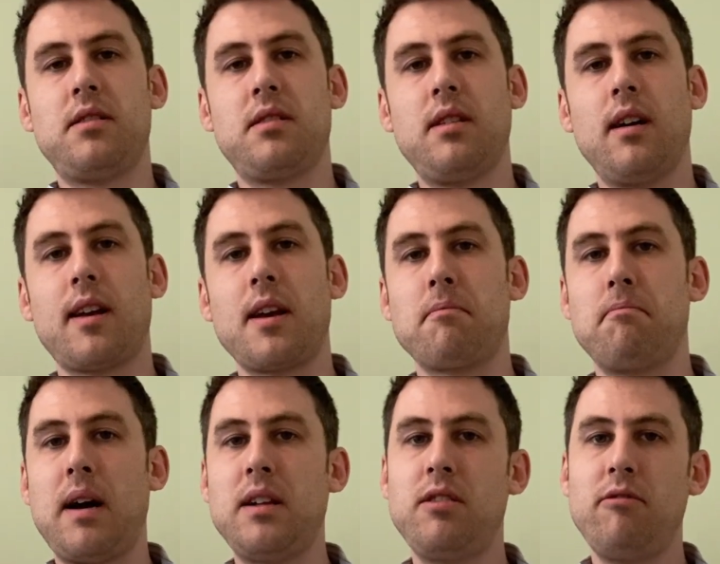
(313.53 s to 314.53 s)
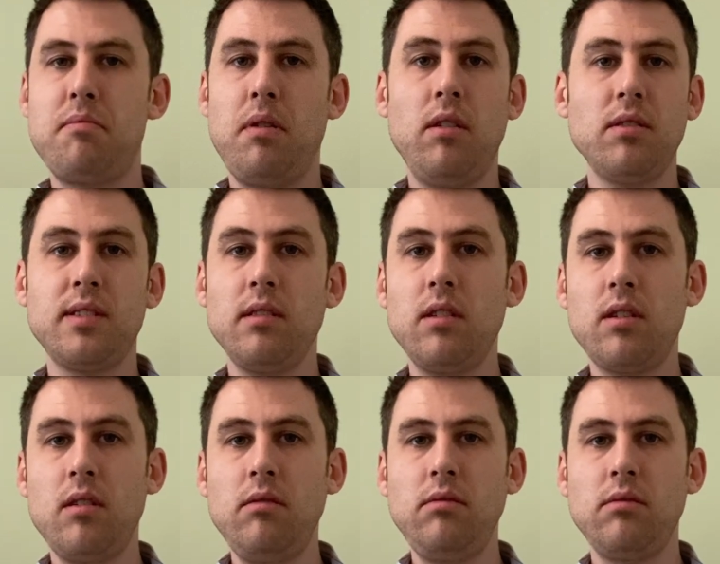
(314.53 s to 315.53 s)
to start getting battle reports on the
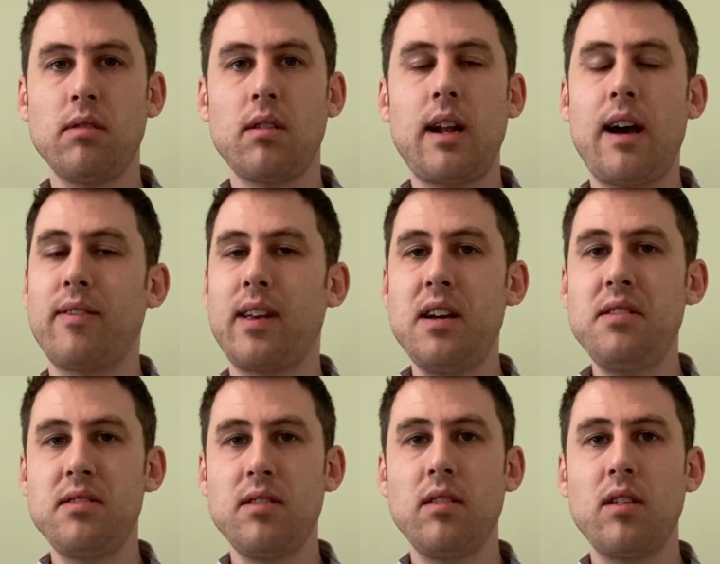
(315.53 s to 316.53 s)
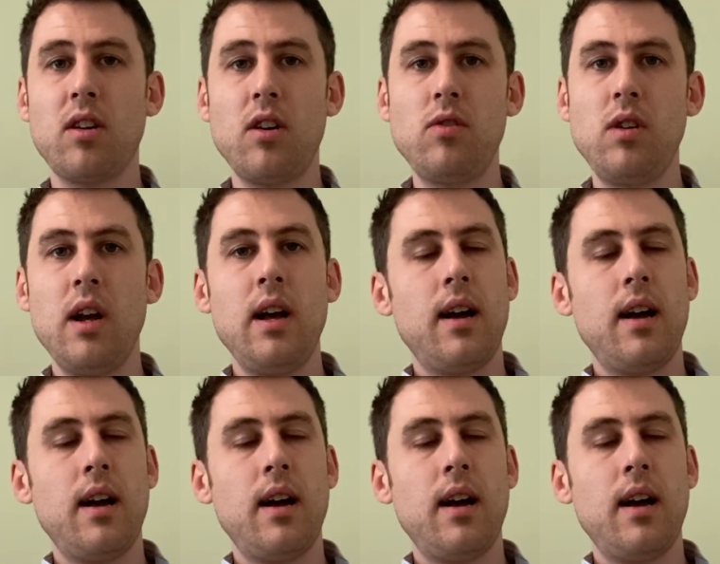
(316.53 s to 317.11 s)
go. We're going to have guests on the go.